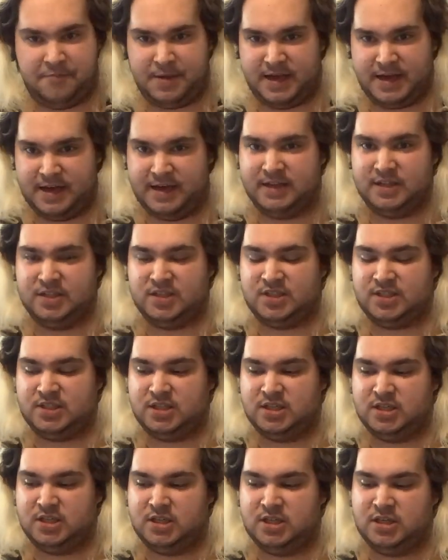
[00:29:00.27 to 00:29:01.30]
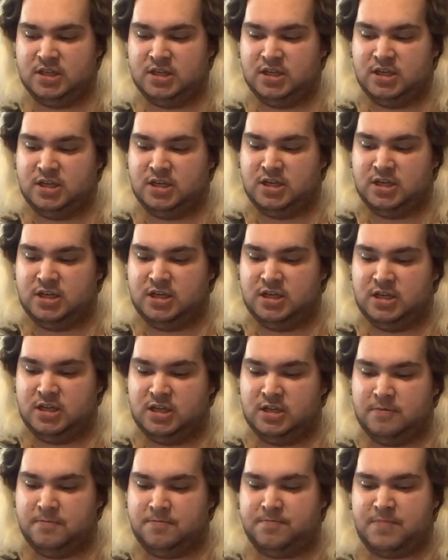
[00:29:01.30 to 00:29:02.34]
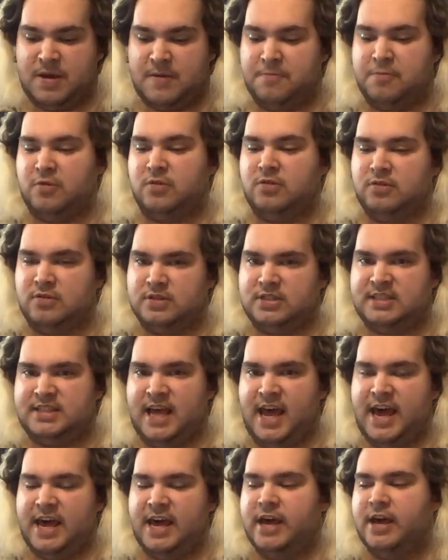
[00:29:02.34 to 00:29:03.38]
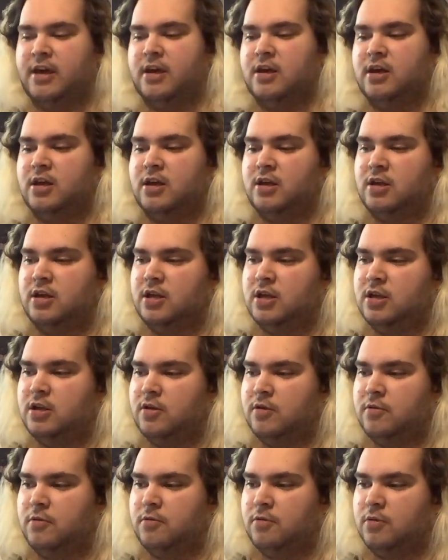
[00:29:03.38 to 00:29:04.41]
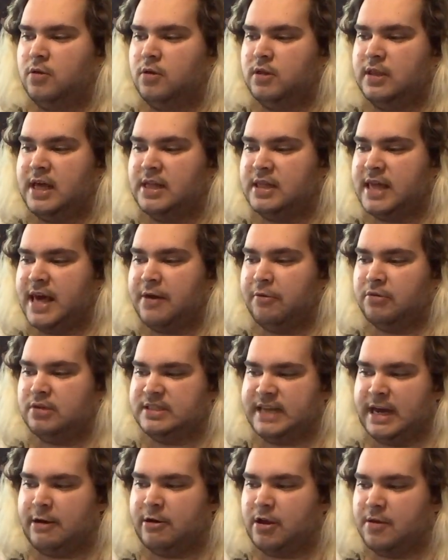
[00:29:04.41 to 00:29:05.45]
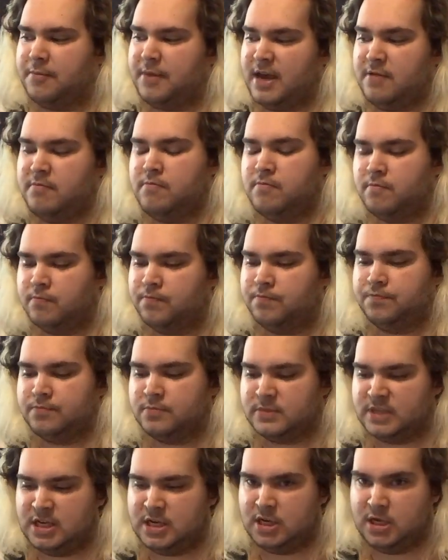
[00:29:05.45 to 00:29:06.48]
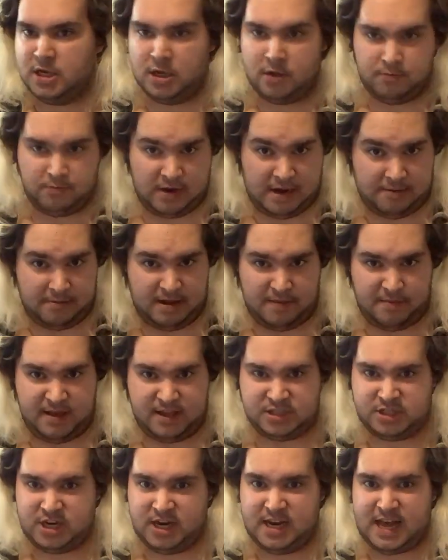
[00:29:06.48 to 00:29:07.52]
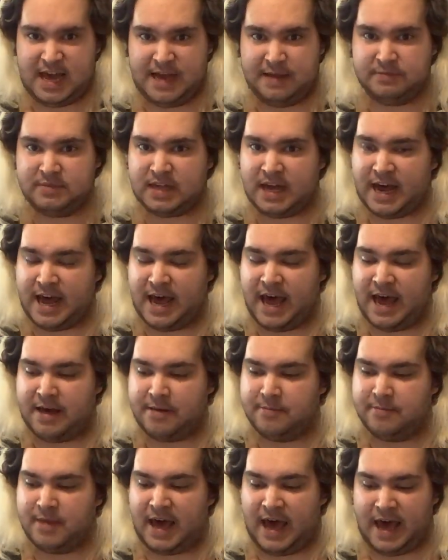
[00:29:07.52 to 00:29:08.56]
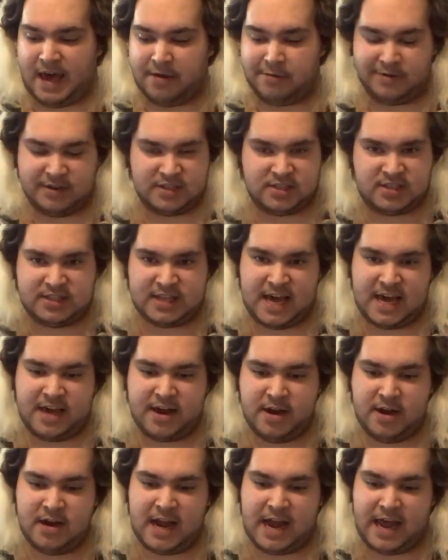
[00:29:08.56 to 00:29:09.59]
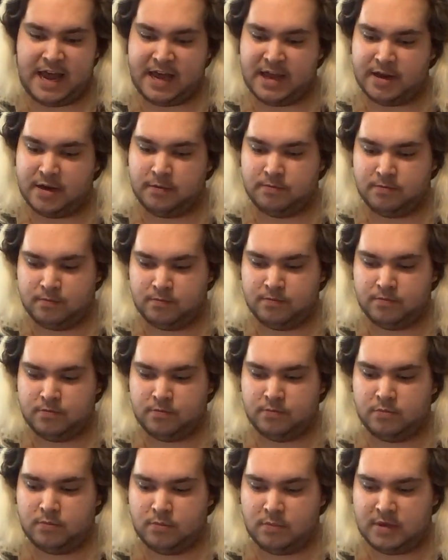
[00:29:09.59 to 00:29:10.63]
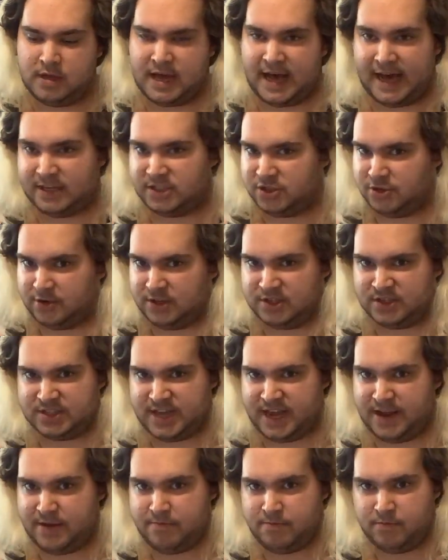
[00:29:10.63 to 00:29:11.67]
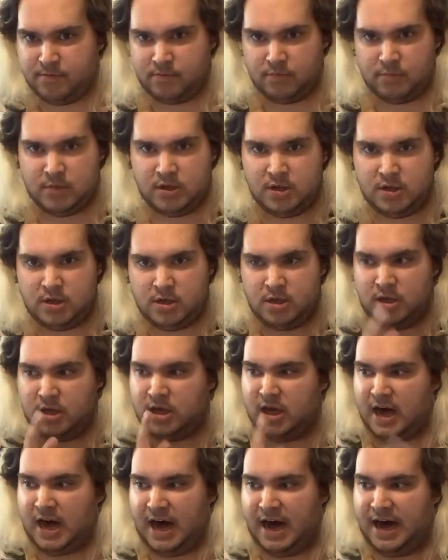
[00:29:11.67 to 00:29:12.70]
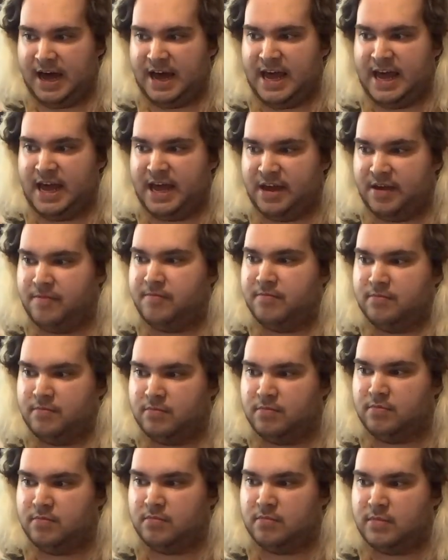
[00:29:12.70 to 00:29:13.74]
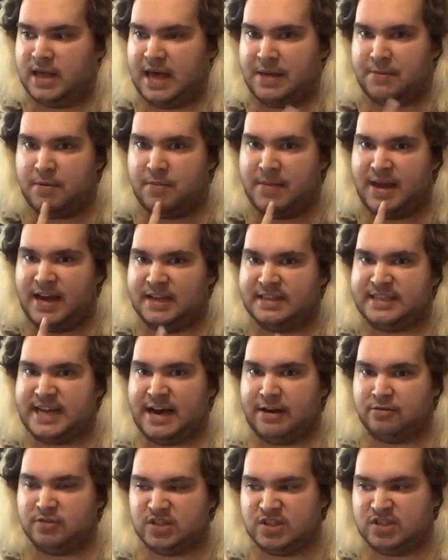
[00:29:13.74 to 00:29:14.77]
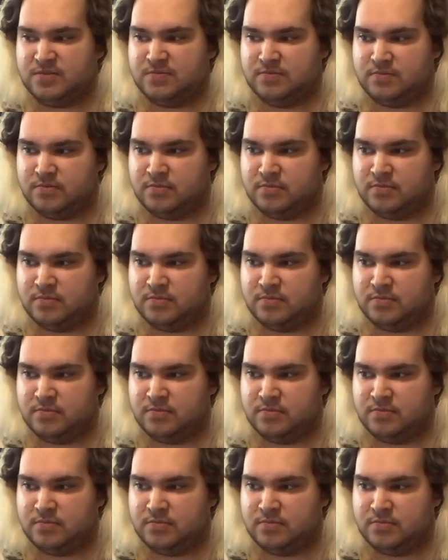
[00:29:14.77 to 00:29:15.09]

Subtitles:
because people say that they were doubting me, but I'm not mentioning names. I am a risk taker, and as you can see, I am a man of doubts,